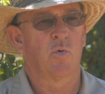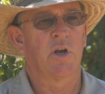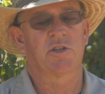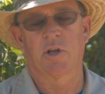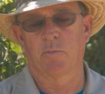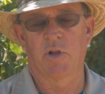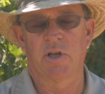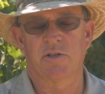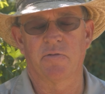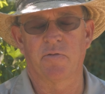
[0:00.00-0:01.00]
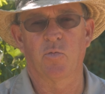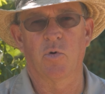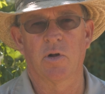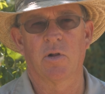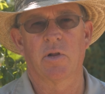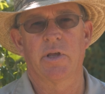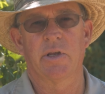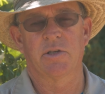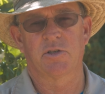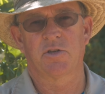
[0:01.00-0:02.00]
resting place, if you will,
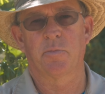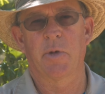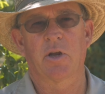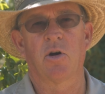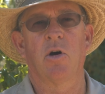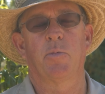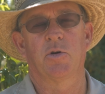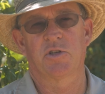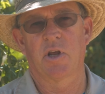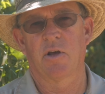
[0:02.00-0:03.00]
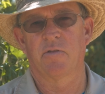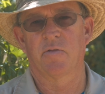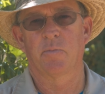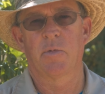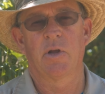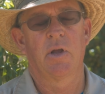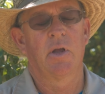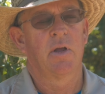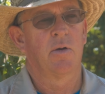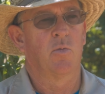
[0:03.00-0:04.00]
is to make compost out of them,
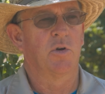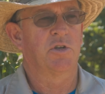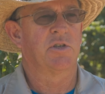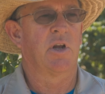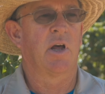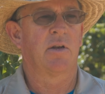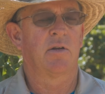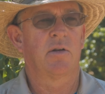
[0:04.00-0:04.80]
which is not